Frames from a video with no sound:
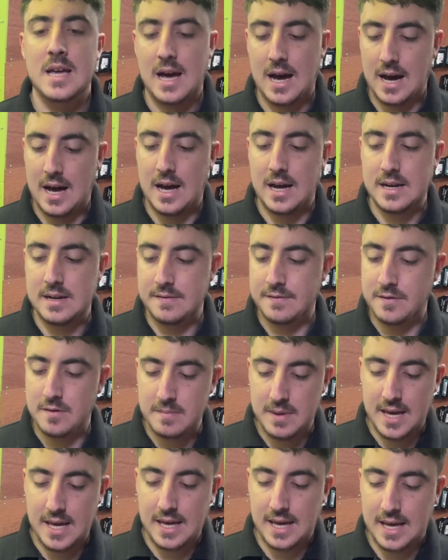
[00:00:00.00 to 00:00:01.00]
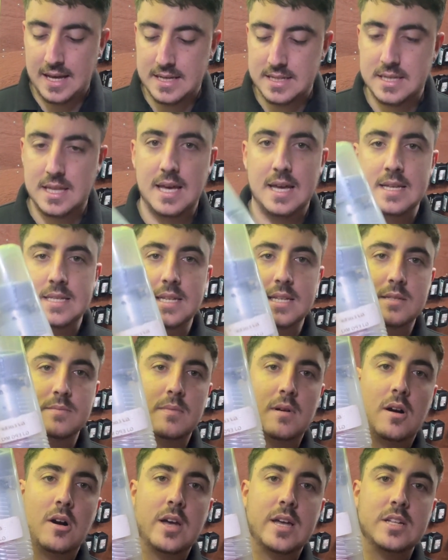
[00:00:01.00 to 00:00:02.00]
And for me, it's this. It's
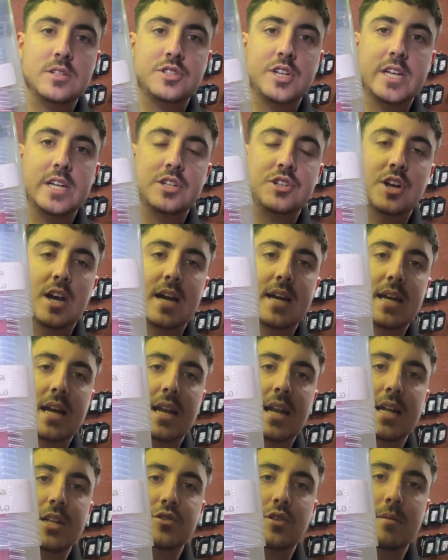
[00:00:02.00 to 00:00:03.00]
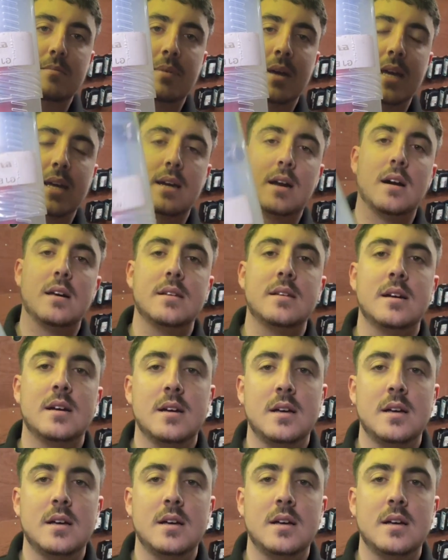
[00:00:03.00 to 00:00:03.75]
my GJ electric pick gun.